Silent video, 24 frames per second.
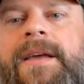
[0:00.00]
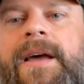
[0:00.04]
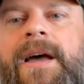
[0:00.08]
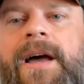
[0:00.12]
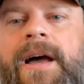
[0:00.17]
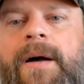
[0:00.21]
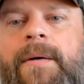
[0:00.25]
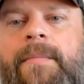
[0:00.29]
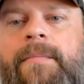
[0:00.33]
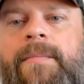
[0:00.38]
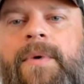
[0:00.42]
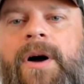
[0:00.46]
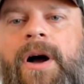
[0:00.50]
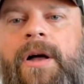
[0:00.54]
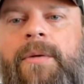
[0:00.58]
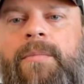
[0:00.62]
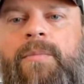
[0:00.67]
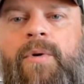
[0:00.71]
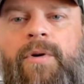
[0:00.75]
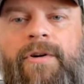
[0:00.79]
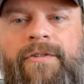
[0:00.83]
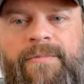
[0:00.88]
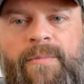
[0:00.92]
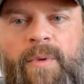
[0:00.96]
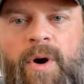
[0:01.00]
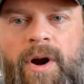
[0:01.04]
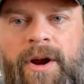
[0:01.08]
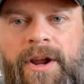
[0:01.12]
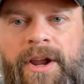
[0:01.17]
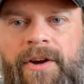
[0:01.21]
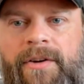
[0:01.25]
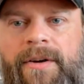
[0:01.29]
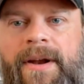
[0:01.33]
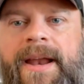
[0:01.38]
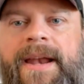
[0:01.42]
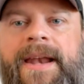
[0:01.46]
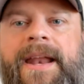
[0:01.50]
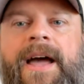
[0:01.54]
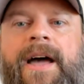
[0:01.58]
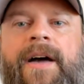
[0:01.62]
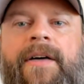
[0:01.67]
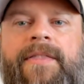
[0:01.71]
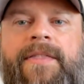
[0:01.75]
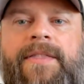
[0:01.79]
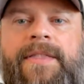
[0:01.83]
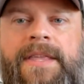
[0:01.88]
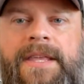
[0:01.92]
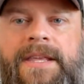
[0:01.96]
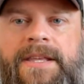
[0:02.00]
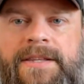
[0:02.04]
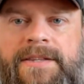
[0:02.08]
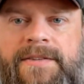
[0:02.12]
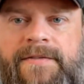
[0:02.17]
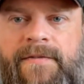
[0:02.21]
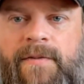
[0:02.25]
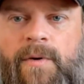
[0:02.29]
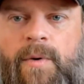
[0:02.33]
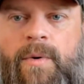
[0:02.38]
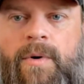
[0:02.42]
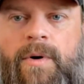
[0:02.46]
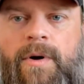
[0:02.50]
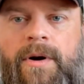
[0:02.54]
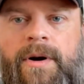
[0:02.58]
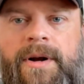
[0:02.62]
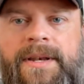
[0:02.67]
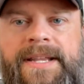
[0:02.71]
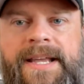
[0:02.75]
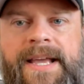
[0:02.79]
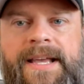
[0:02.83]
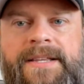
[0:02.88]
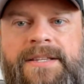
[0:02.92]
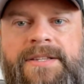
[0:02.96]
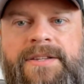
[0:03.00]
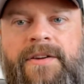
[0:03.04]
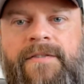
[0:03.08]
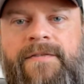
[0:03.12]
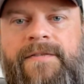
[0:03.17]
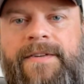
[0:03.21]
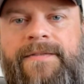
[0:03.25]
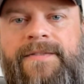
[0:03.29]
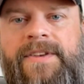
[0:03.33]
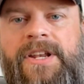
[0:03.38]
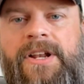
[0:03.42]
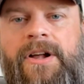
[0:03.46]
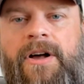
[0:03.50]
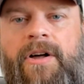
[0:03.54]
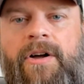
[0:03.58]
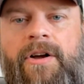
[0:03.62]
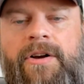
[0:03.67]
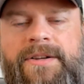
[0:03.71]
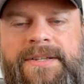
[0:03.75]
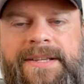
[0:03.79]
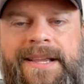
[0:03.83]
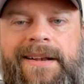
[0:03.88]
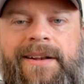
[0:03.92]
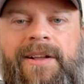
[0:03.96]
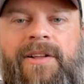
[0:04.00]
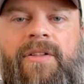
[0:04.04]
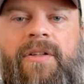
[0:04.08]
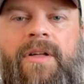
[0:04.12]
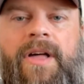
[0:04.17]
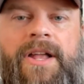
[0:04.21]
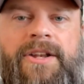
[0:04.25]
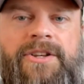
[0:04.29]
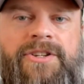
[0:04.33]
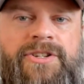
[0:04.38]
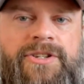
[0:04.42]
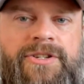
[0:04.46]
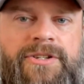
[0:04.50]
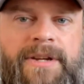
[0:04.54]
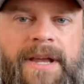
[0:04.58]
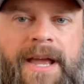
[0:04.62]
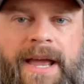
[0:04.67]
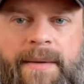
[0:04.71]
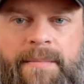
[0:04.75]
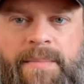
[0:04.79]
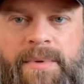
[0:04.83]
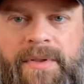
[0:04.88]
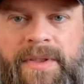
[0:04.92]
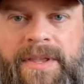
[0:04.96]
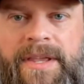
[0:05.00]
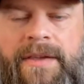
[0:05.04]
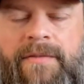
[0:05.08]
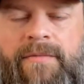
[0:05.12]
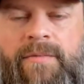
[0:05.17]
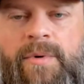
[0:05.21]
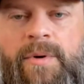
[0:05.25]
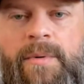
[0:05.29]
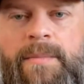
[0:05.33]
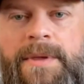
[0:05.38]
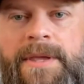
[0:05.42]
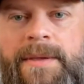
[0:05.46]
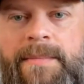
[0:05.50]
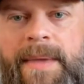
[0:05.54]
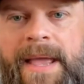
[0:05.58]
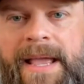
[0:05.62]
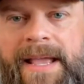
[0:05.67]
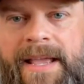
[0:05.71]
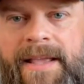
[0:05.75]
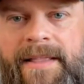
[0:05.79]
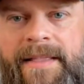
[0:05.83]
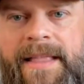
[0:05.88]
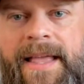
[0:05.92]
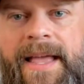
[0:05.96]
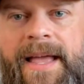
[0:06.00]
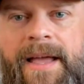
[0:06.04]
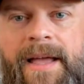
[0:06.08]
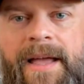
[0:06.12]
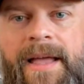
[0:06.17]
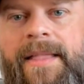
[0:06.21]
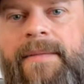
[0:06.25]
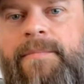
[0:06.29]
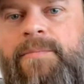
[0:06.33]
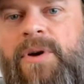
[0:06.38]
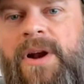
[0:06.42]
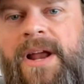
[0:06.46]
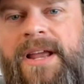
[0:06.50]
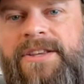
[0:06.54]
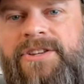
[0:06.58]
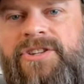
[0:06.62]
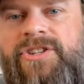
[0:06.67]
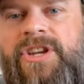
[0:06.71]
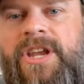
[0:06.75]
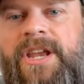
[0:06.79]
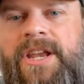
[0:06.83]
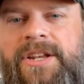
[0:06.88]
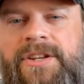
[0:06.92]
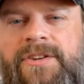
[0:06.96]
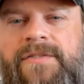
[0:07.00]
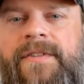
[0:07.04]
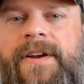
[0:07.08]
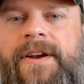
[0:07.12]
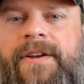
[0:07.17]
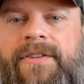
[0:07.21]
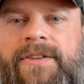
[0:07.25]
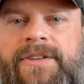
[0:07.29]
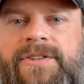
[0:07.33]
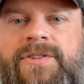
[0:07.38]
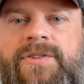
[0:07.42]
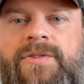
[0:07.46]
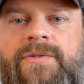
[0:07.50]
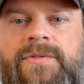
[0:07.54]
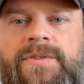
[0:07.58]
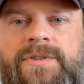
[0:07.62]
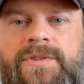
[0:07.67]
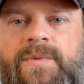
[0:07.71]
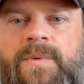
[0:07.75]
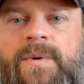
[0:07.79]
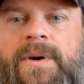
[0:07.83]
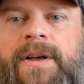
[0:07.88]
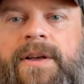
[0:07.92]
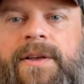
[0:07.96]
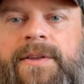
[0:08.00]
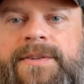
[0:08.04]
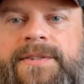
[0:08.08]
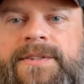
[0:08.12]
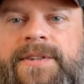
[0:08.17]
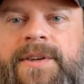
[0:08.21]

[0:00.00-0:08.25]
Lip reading: On MorphMarket right now, these 4 tests are $50, and Clutch, I believe, will be making that price change fairly soon as well.